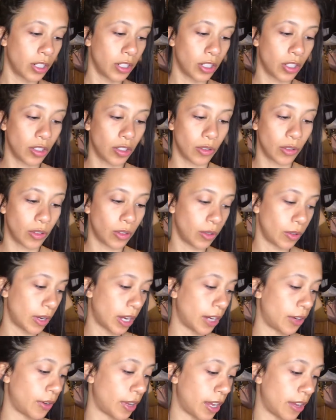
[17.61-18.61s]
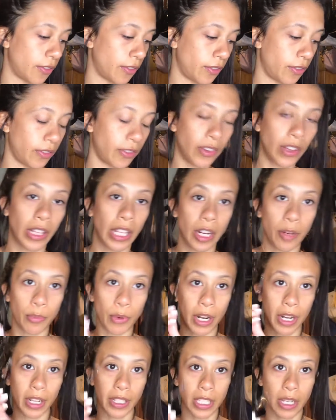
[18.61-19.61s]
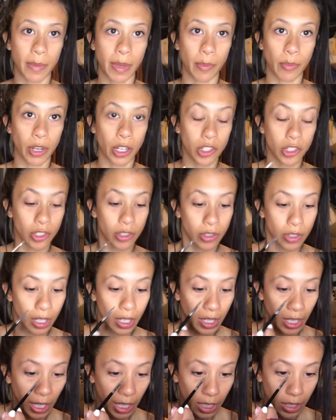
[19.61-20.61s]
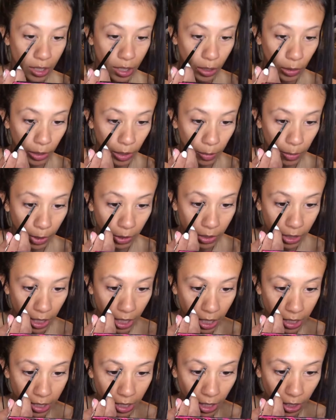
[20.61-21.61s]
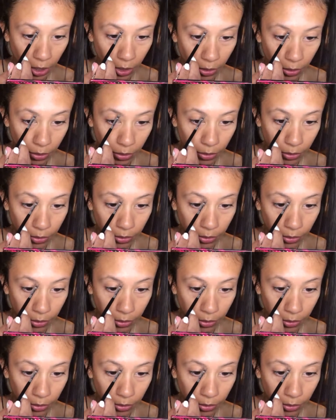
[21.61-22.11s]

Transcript: just so I don't have a lot of product on my brush and I can slowly build it as I go.